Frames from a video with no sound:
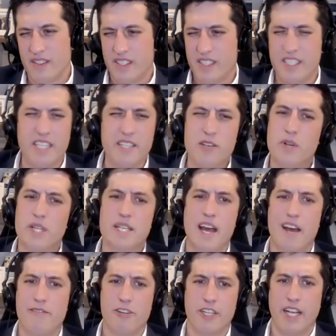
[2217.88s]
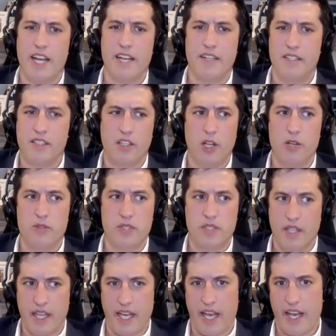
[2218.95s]
You would never get close
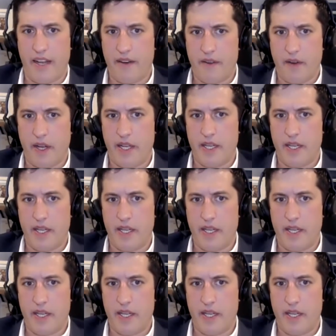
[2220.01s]
to that, right?